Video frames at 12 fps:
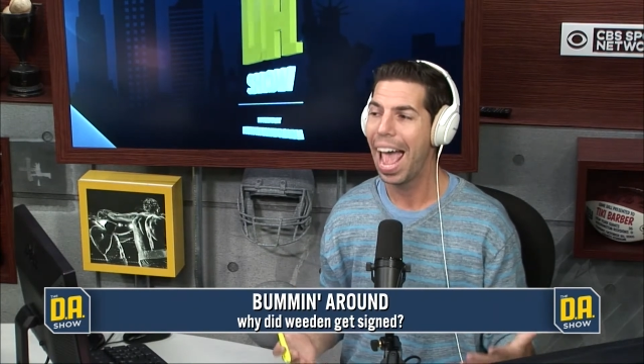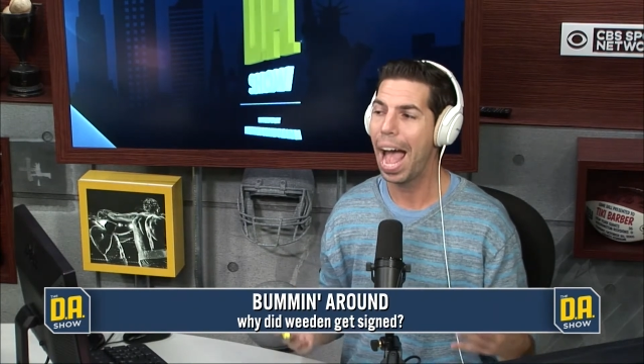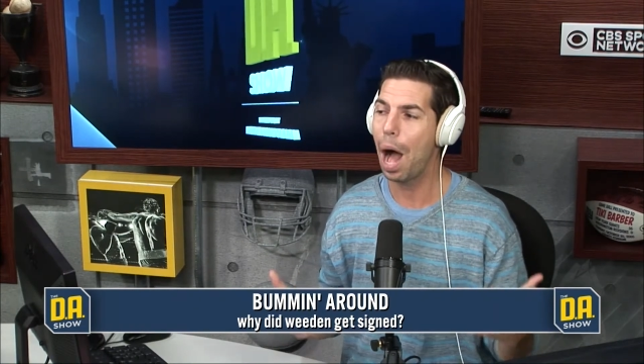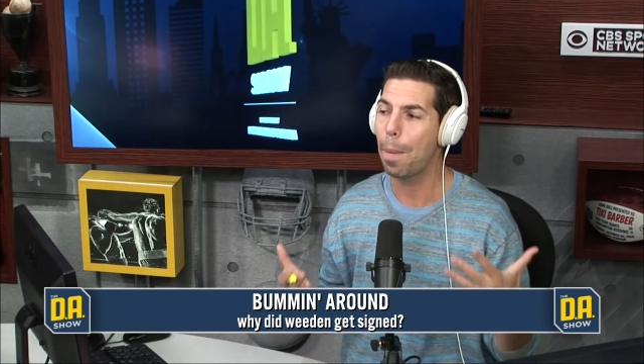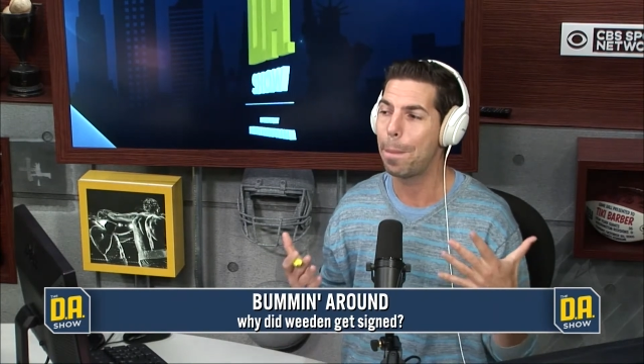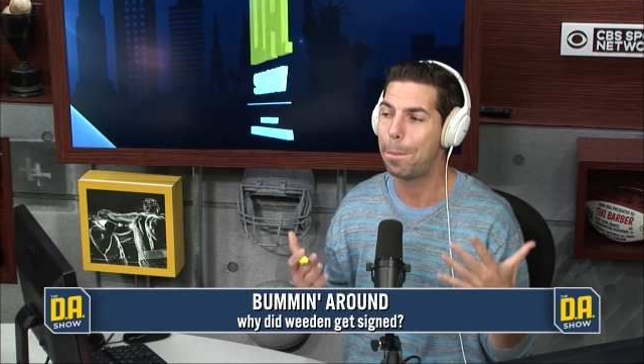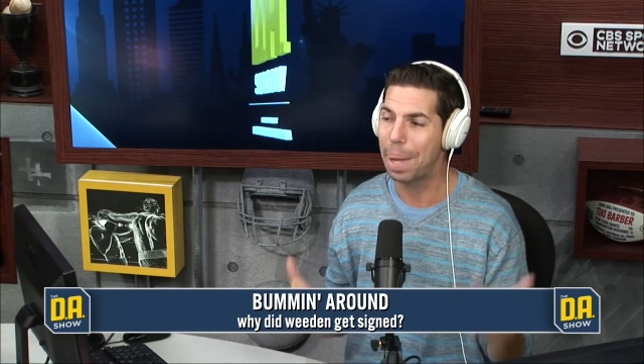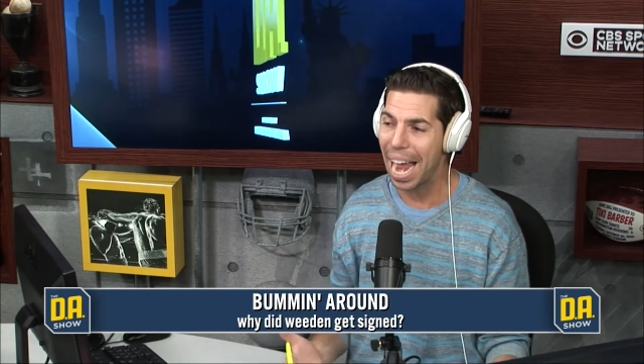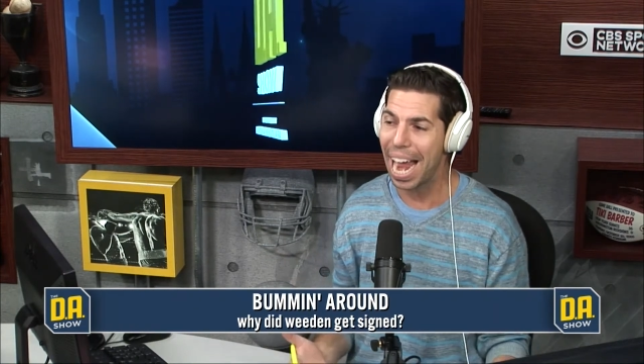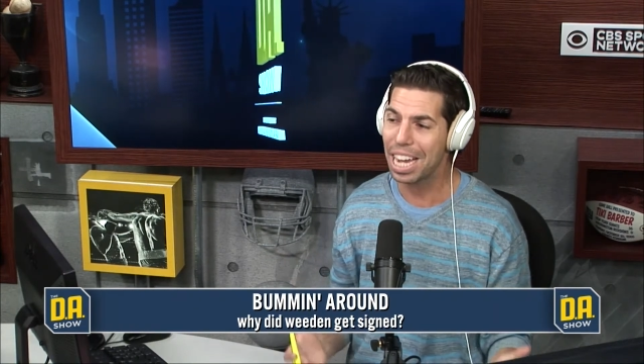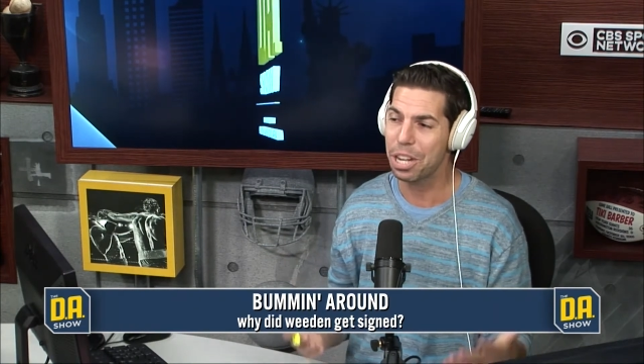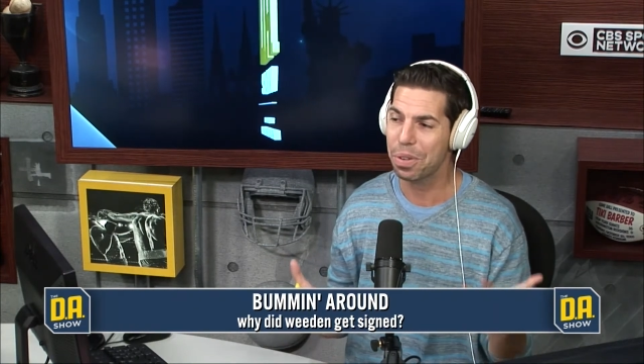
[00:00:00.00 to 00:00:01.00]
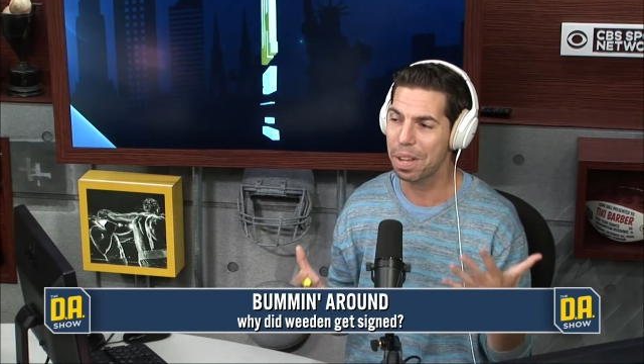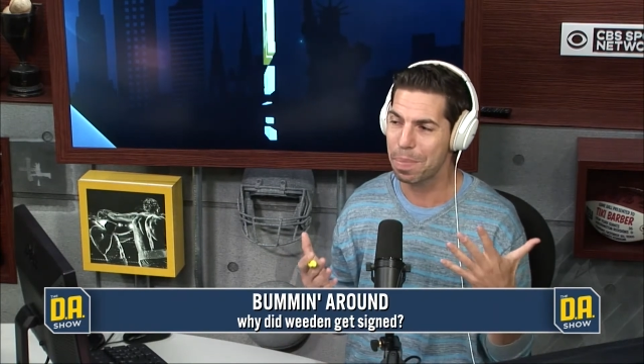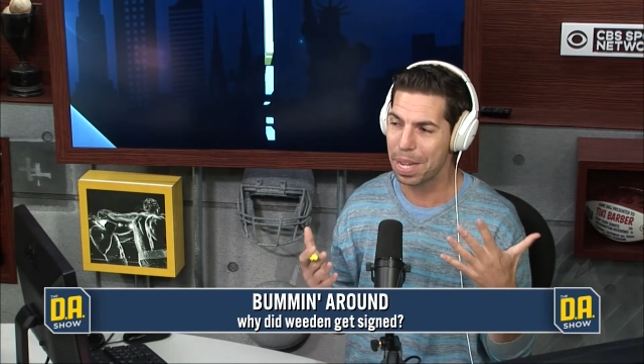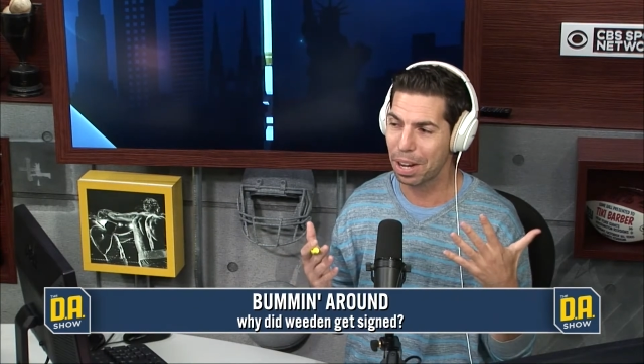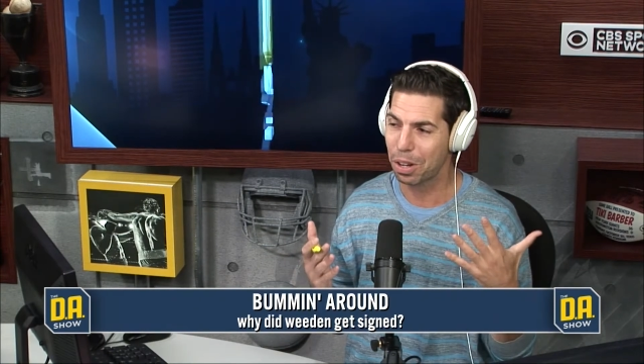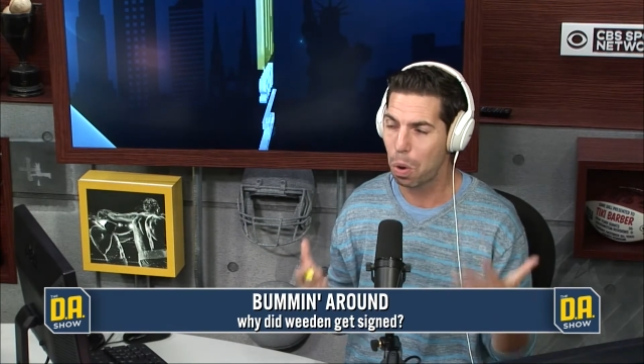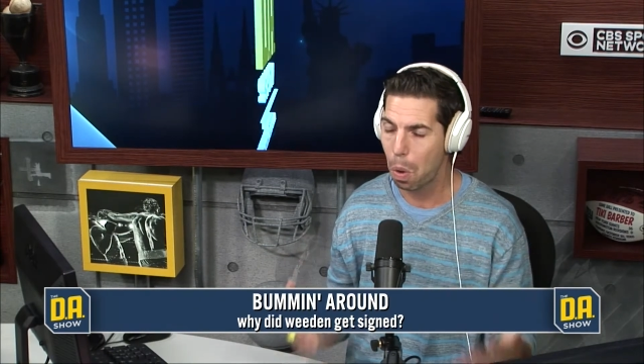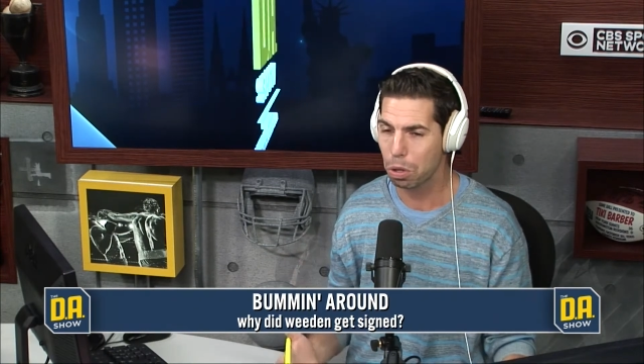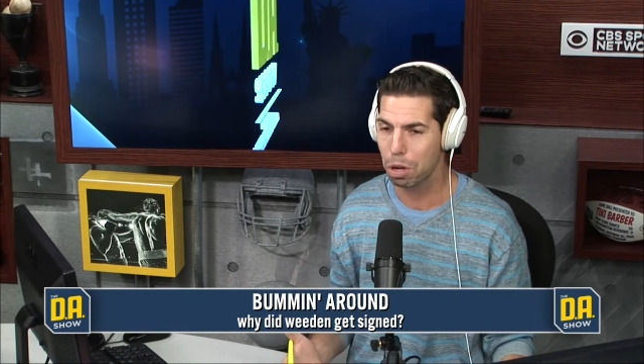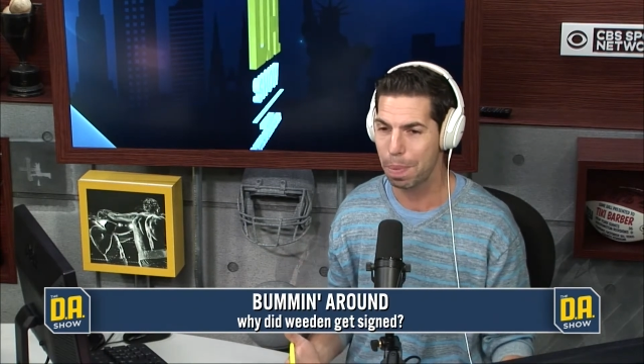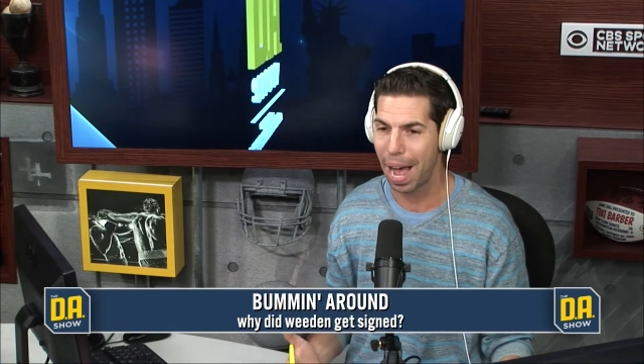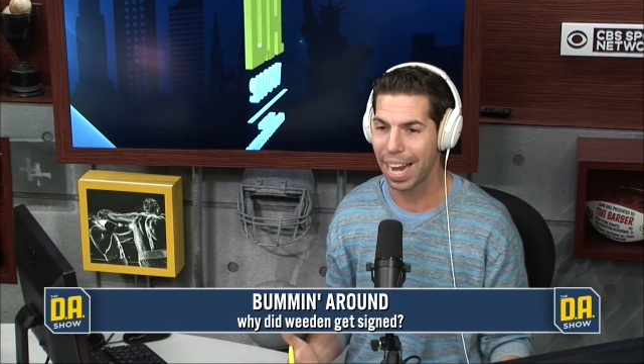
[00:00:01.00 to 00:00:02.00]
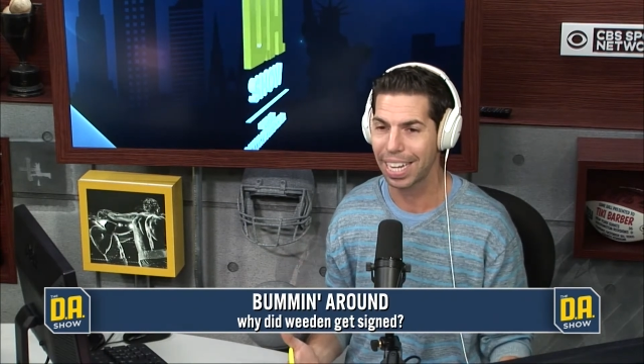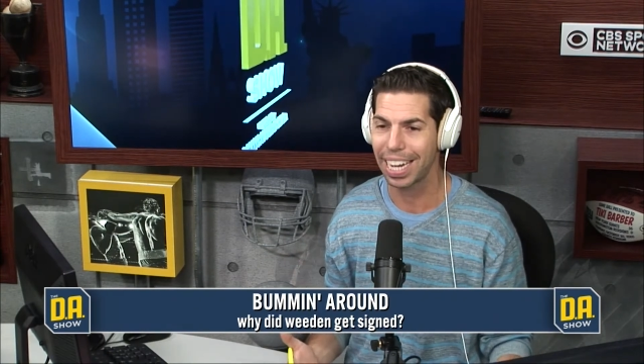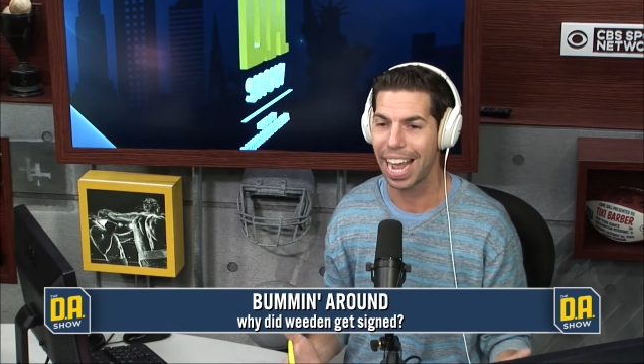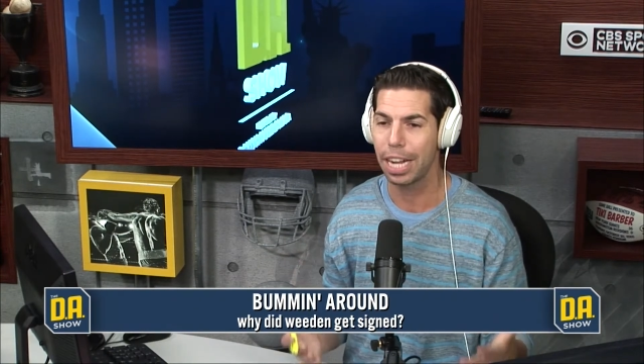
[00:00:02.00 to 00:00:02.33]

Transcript: how bad you can be at quarterbacking